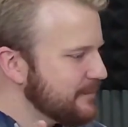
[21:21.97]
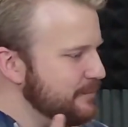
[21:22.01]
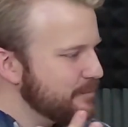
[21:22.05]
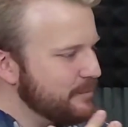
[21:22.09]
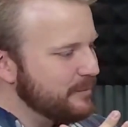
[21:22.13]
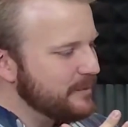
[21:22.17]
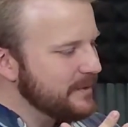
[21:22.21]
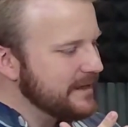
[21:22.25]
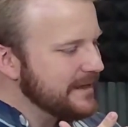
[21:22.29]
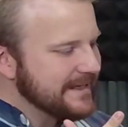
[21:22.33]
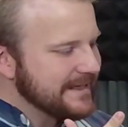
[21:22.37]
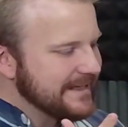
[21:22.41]

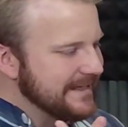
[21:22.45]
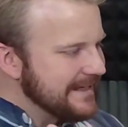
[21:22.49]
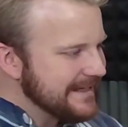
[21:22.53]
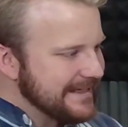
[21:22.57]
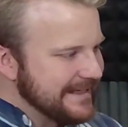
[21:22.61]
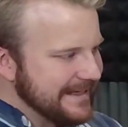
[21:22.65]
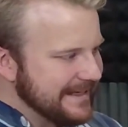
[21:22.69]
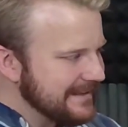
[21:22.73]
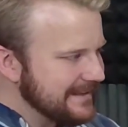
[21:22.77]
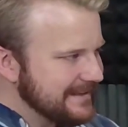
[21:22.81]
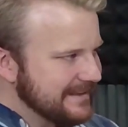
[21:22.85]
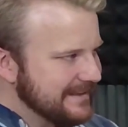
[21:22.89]
being in
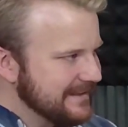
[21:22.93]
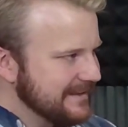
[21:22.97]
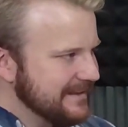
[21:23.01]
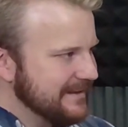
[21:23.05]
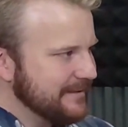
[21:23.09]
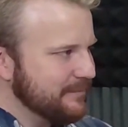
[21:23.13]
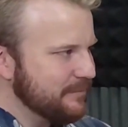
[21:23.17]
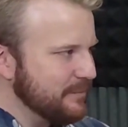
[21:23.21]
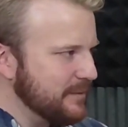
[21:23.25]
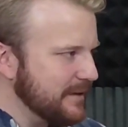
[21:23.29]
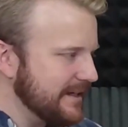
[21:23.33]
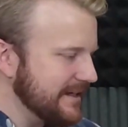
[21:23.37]
it,
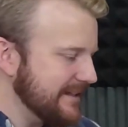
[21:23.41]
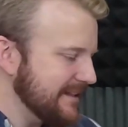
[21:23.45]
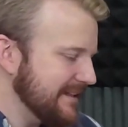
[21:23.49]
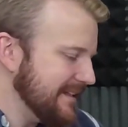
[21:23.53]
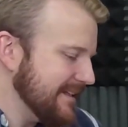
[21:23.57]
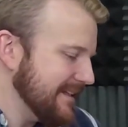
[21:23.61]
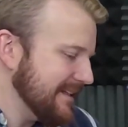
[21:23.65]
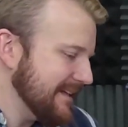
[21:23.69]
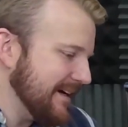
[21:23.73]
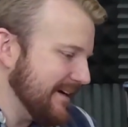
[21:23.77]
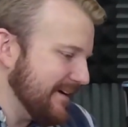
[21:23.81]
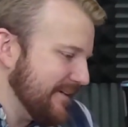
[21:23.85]
but
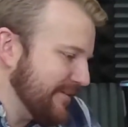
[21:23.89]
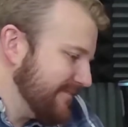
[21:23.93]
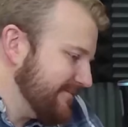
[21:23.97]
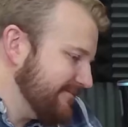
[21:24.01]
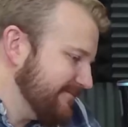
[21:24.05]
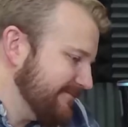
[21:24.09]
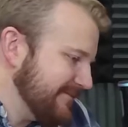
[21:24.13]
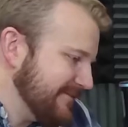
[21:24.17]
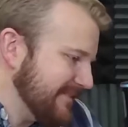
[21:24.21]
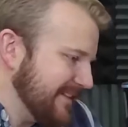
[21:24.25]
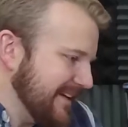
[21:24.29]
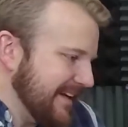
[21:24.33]

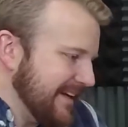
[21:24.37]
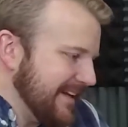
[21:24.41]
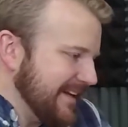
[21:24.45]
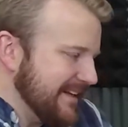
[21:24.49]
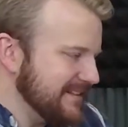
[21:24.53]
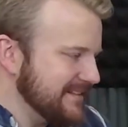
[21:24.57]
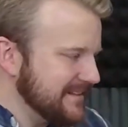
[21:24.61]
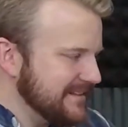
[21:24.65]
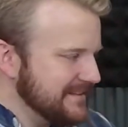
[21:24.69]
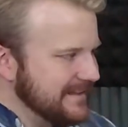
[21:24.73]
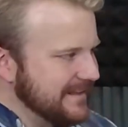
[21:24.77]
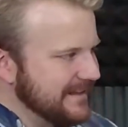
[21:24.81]
it
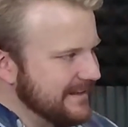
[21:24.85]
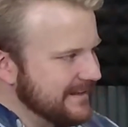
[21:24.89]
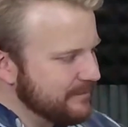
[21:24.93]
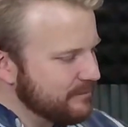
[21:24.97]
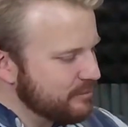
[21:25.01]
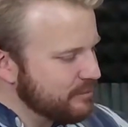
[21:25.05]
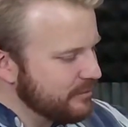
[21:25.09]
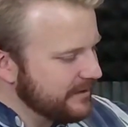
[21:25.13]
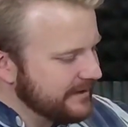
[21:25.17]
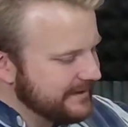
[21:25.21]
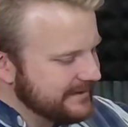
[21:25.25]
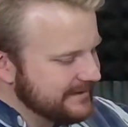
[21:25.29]
just kind of
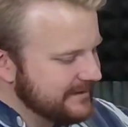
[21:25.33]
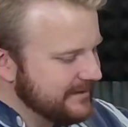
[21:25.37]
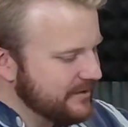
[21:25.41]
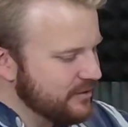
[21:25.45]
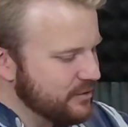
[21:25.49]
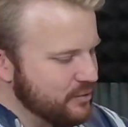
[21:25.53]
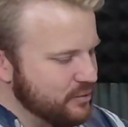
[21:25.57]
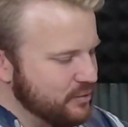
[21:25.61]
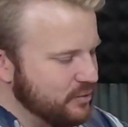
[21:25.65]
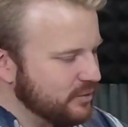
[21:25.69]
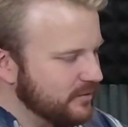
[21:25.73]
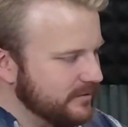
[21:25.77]
brings the
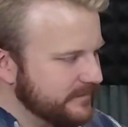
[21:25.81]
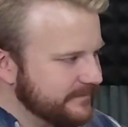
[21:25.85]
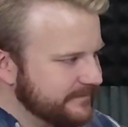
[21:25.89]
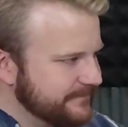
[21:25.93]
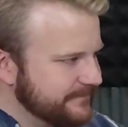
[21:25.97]
whole...